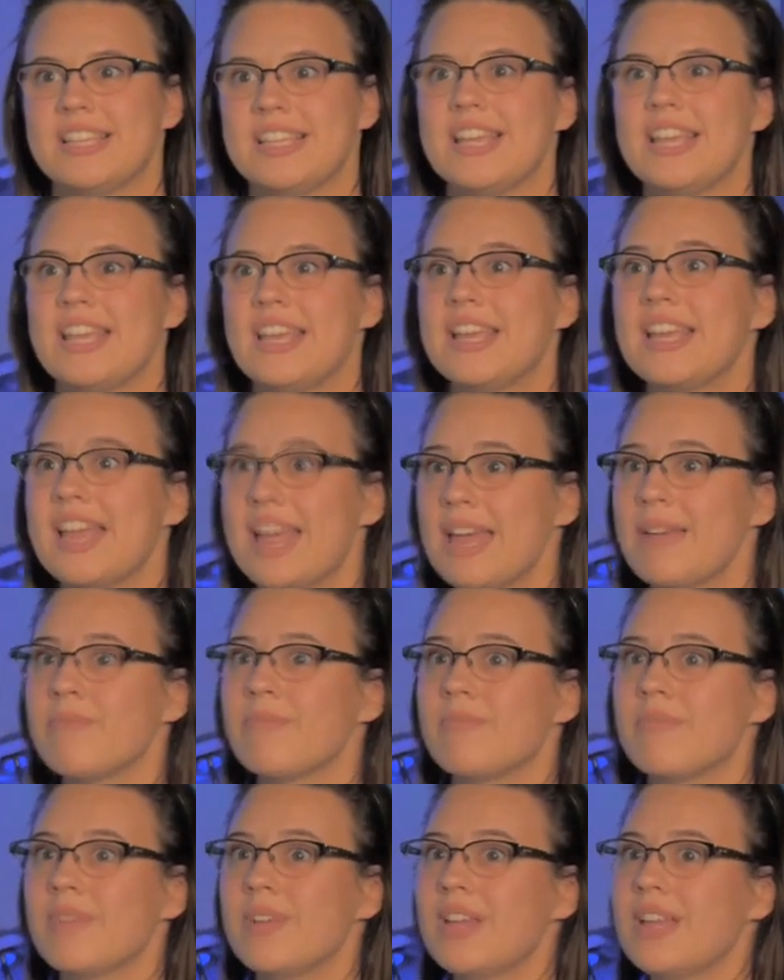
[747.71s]
He he came
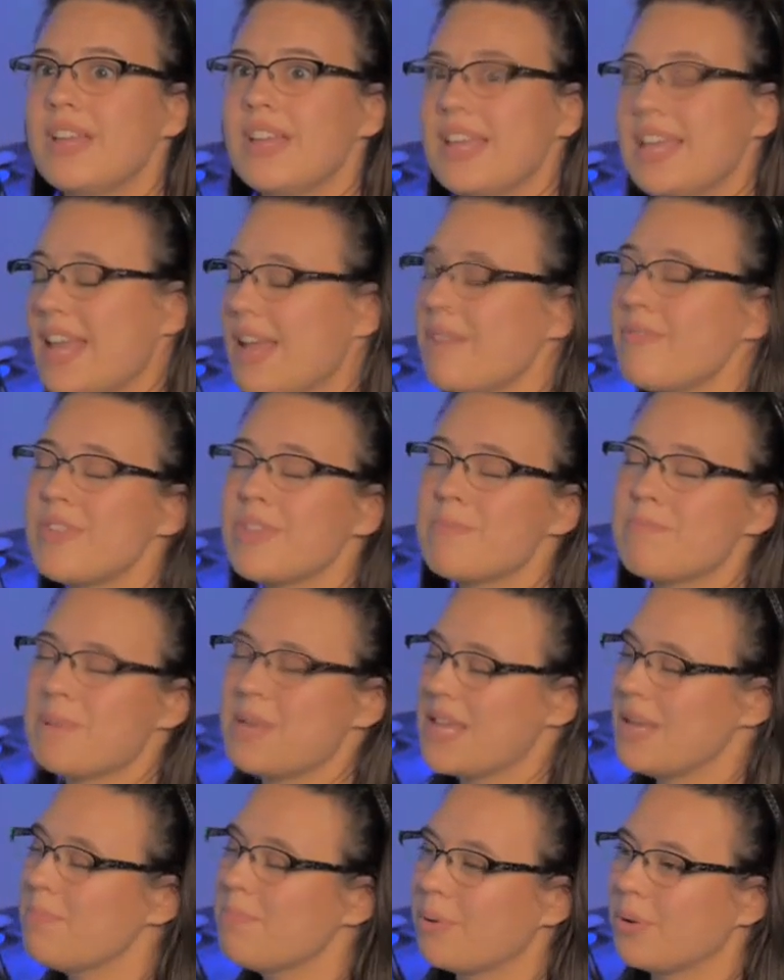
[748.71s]
he came for the
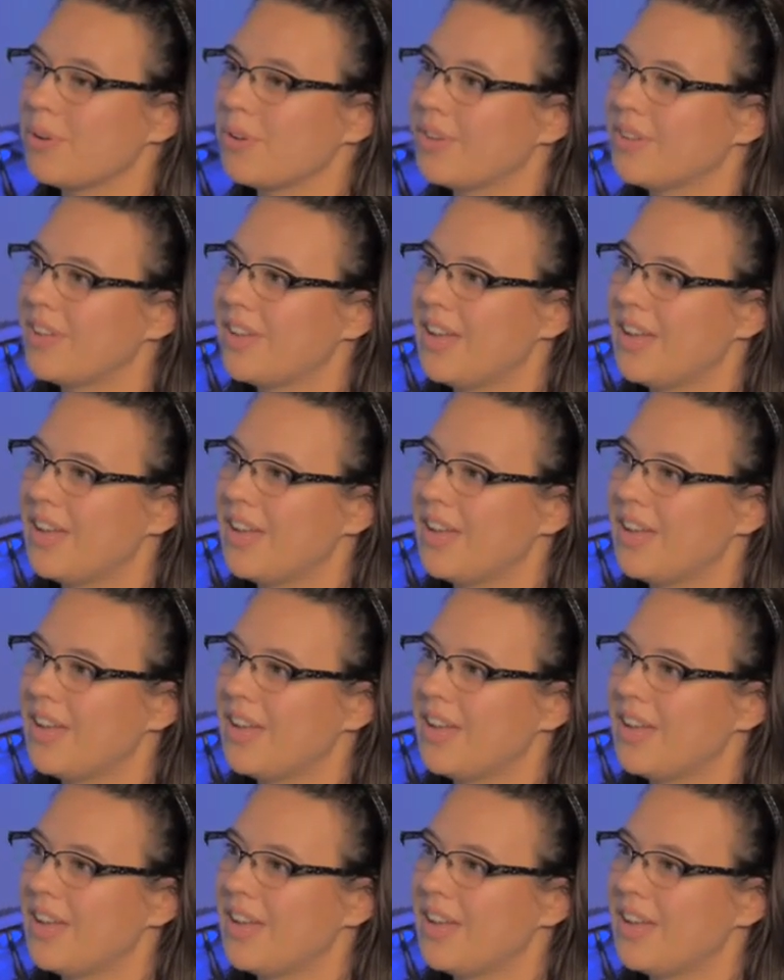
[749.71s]
people